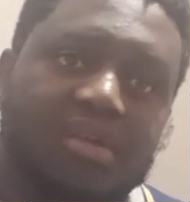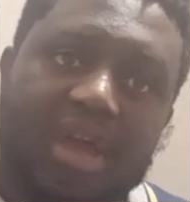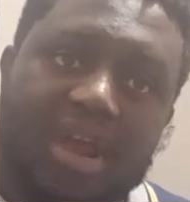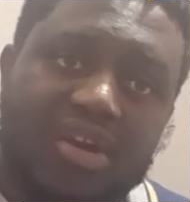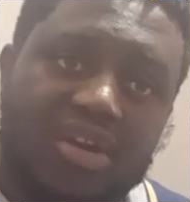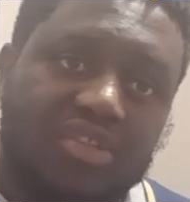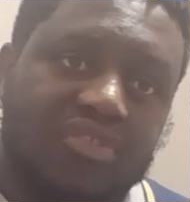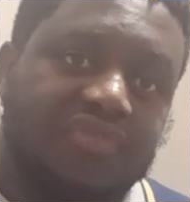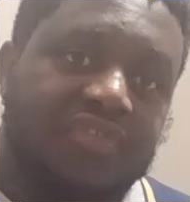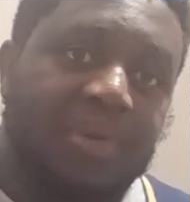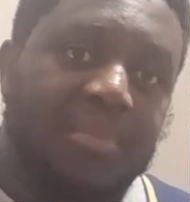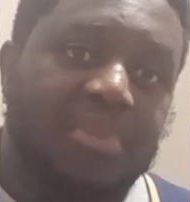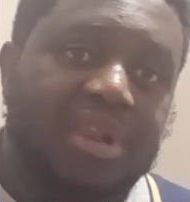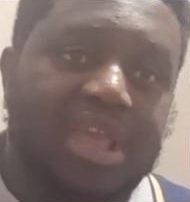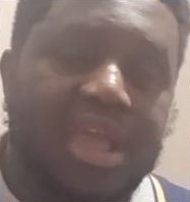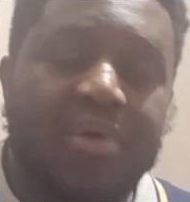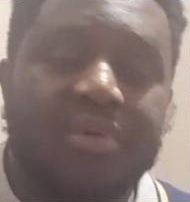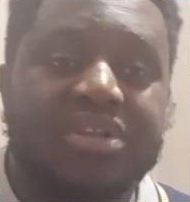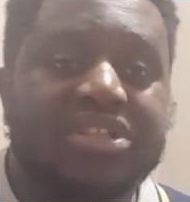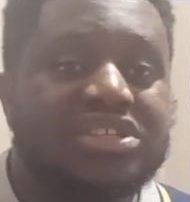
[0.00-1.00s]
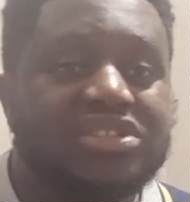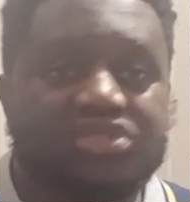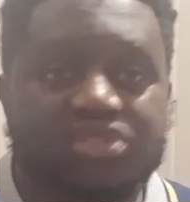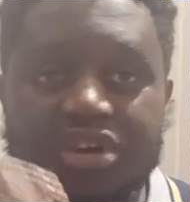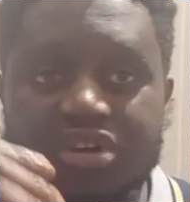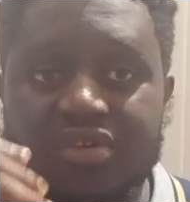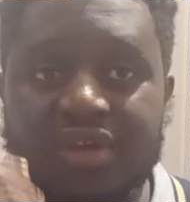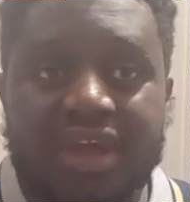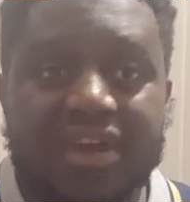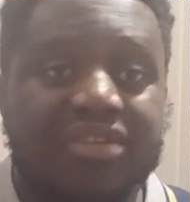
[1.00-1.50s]
you are not familiar with it
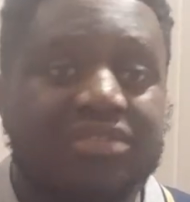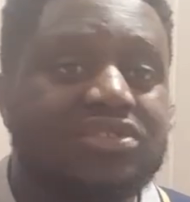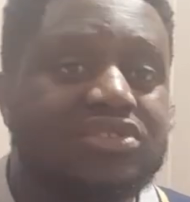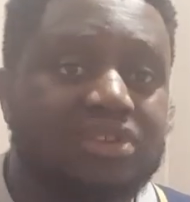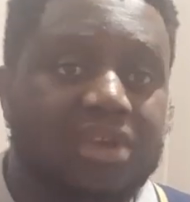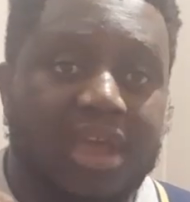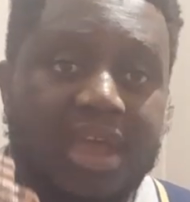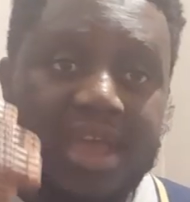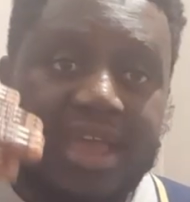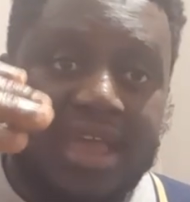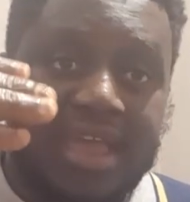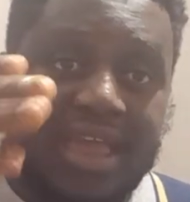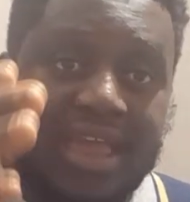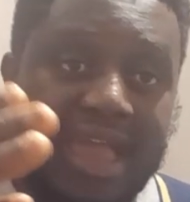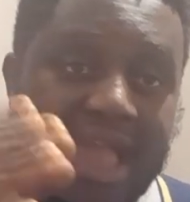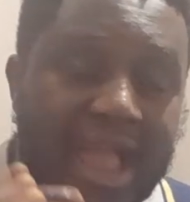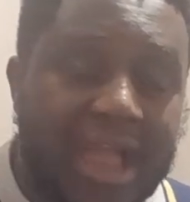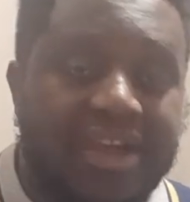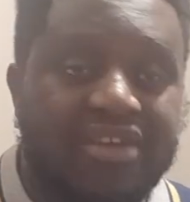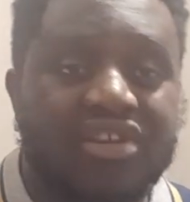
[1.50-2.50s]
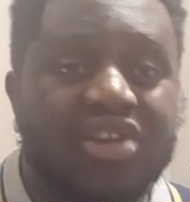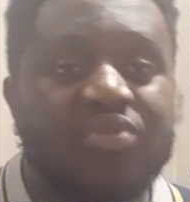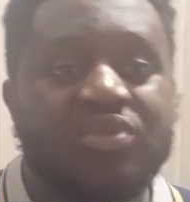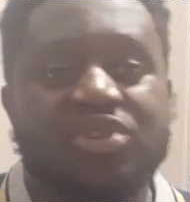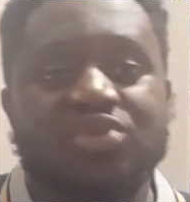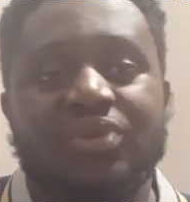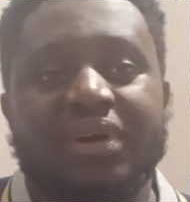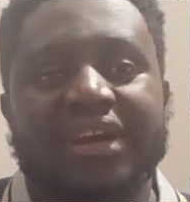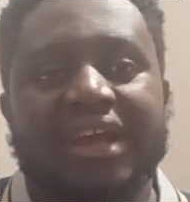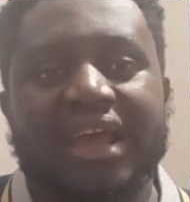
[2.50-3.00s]
or you are not agreeing with
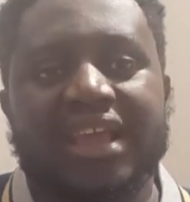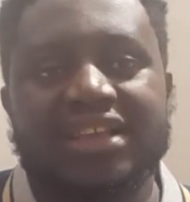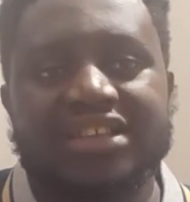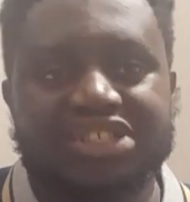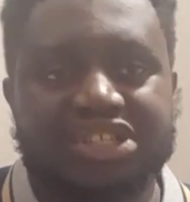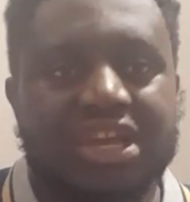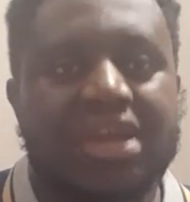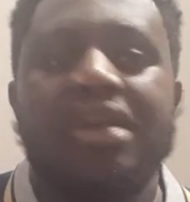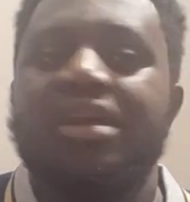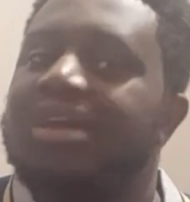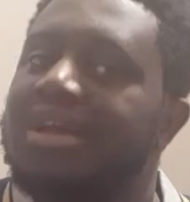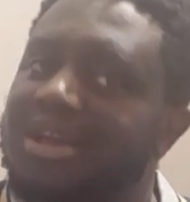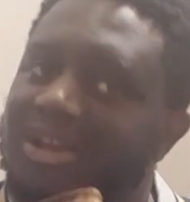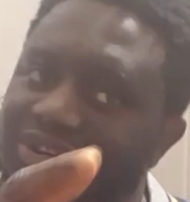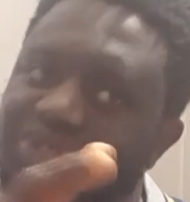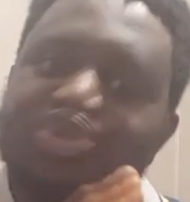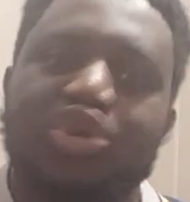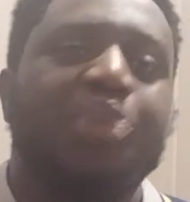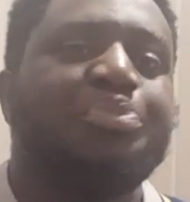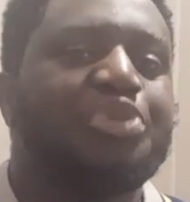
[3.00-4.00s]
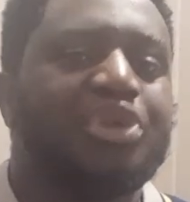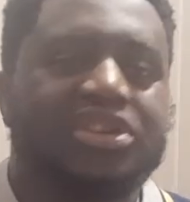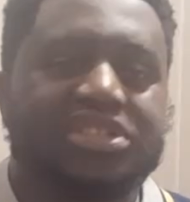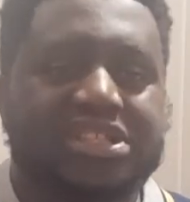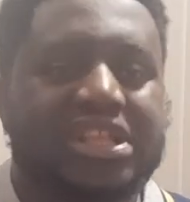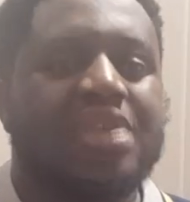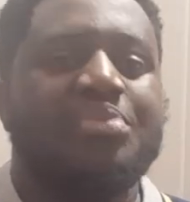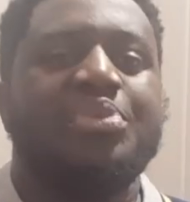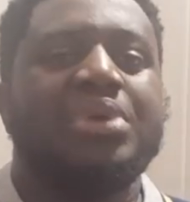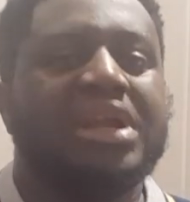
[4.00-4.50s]
what I share, drop yours
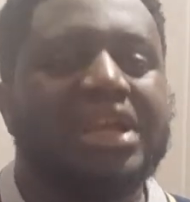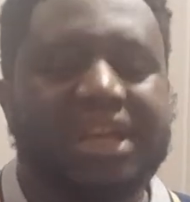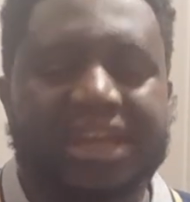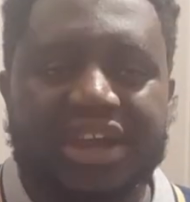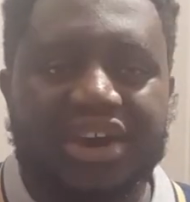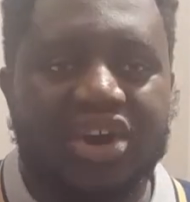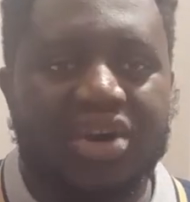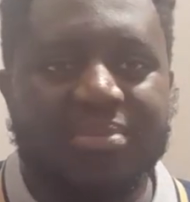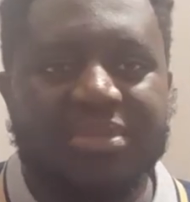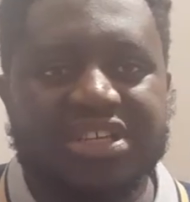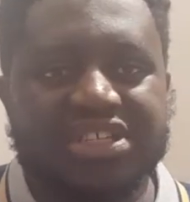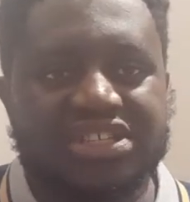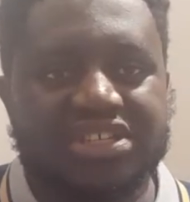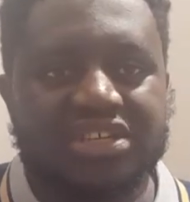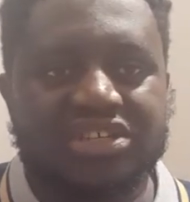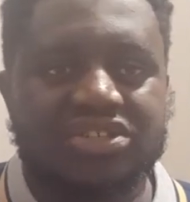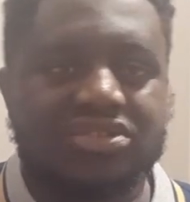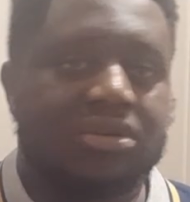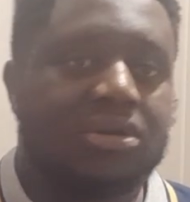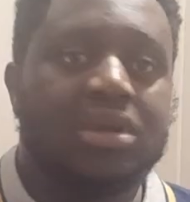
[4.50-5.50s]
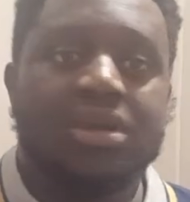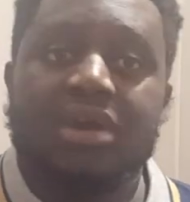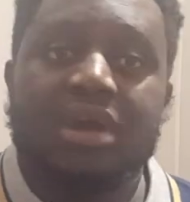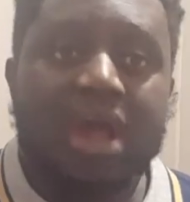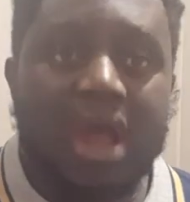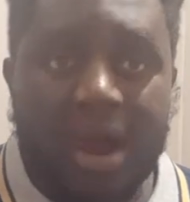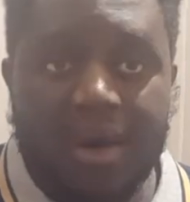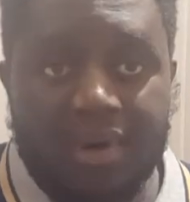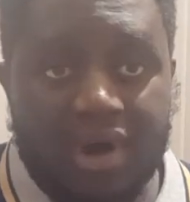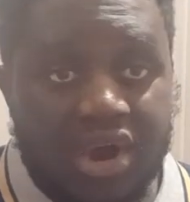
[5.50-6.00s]
down below in the comment section.
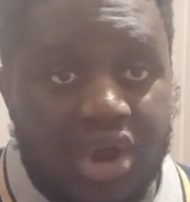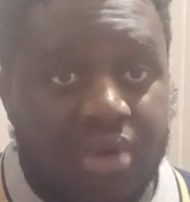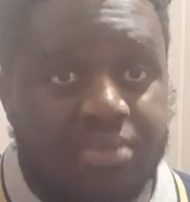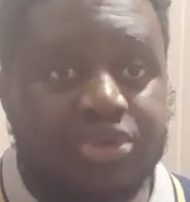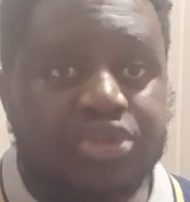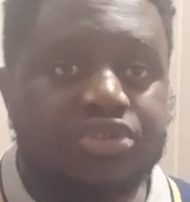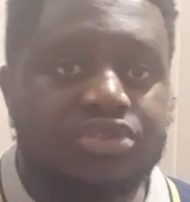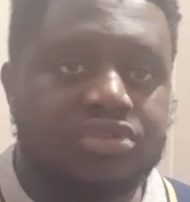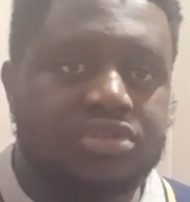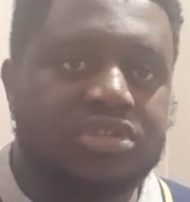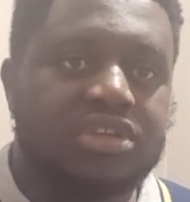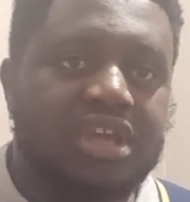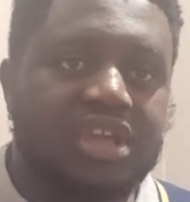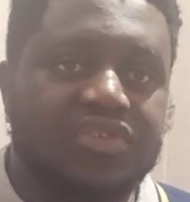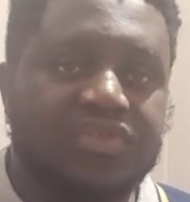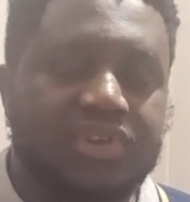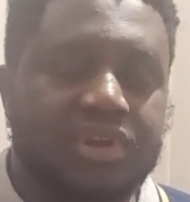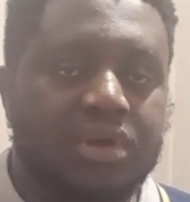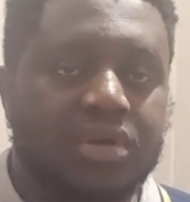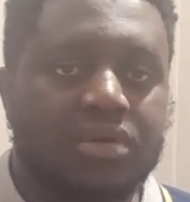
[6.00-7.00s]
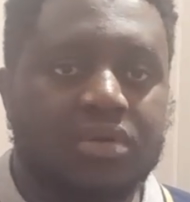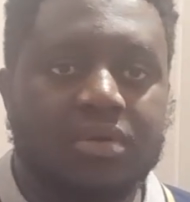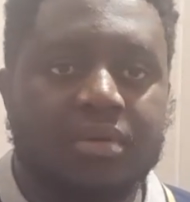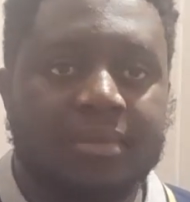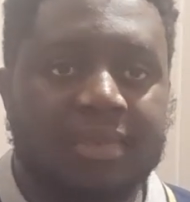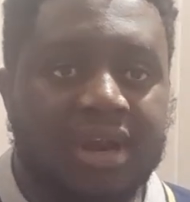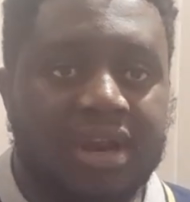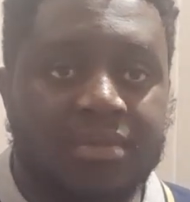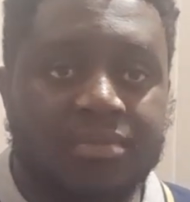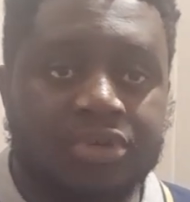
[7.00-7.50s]
I welcome you to today's video.
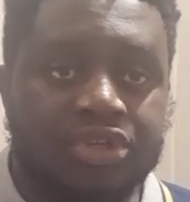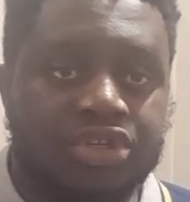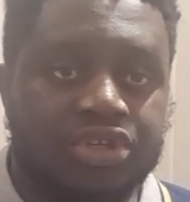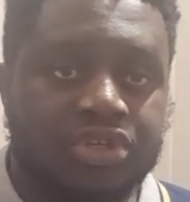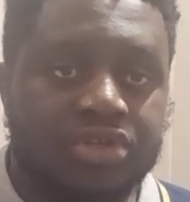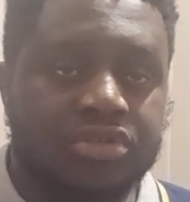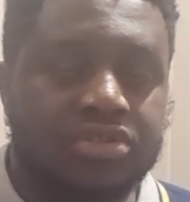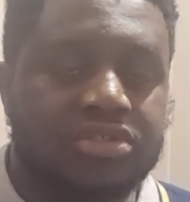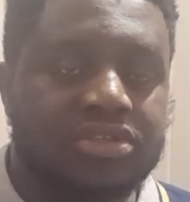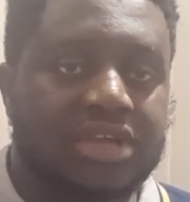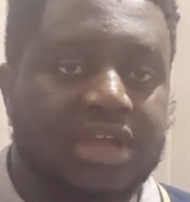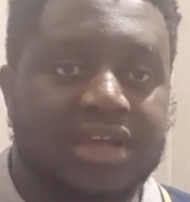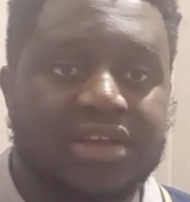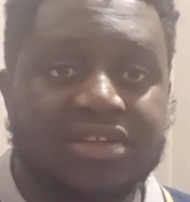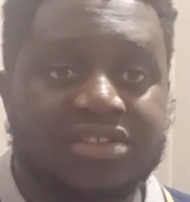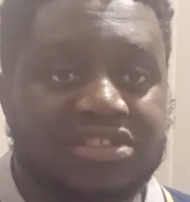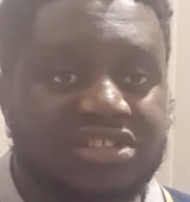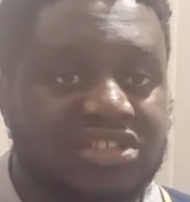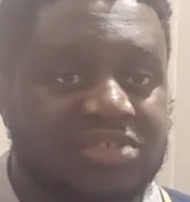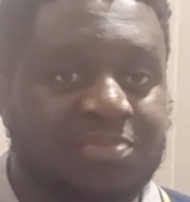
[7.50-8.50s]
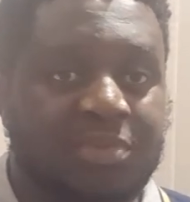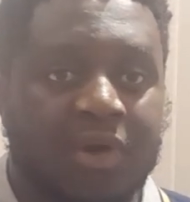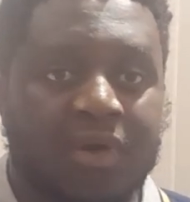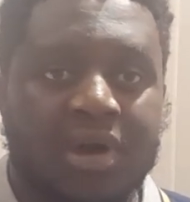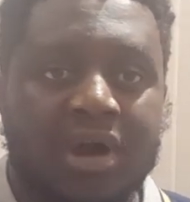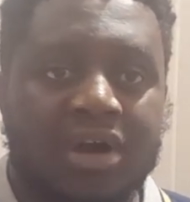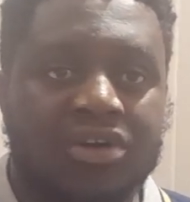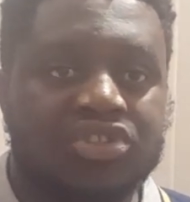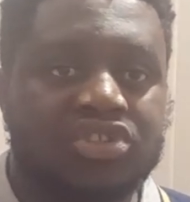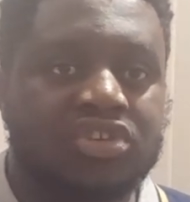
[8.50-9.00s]
My name is Chuks and this is
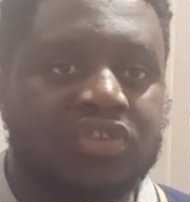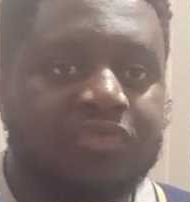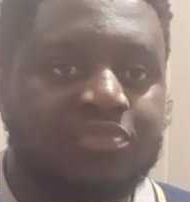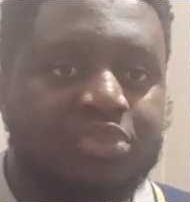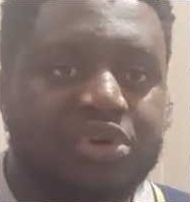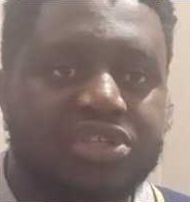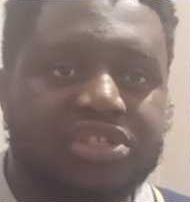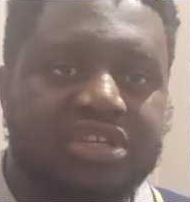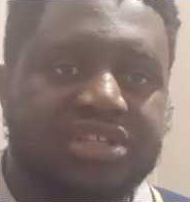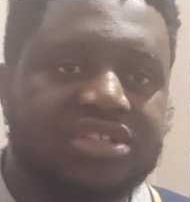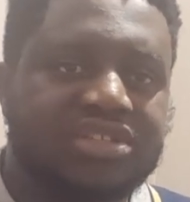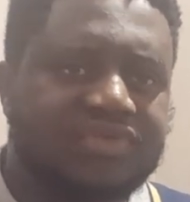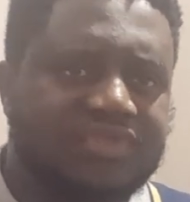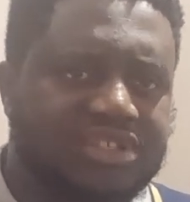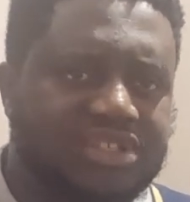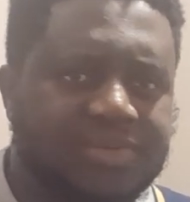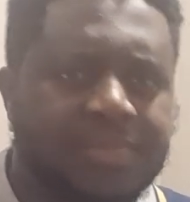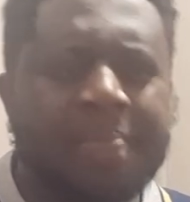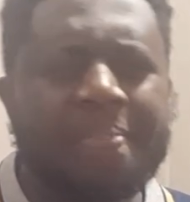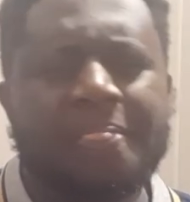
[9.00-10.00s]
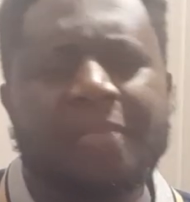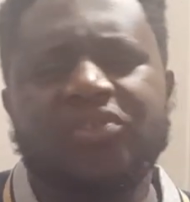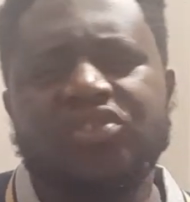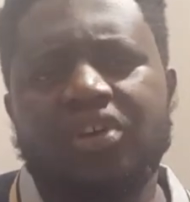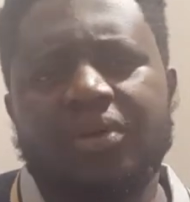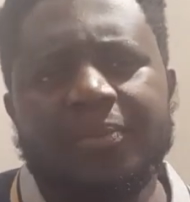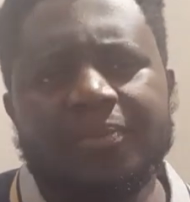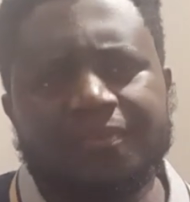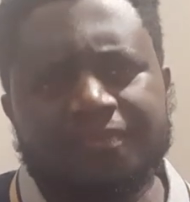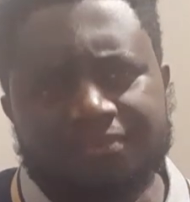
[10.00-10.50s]
Powerhouse of Positivity.
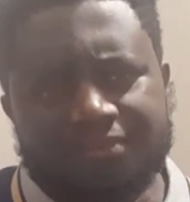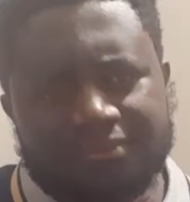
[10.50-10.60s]
So,